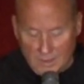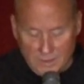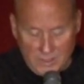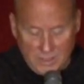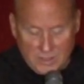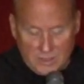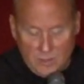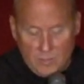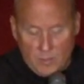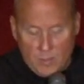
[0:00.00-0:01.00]
Jesus,
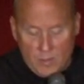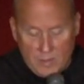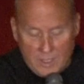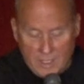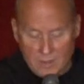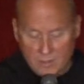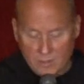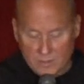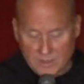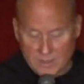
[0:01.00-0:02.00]
you poured out
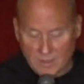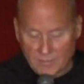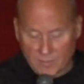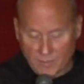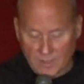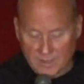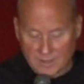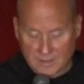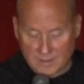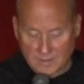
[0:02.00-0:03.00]
yourself for
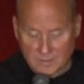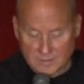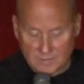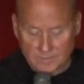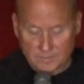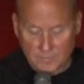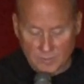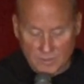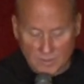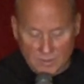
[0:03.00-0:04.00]
us.
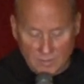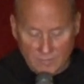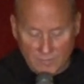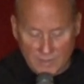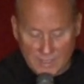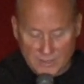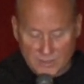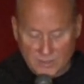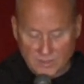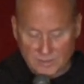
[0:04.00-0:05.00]
You took on
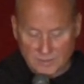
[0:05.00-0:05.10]
flesh,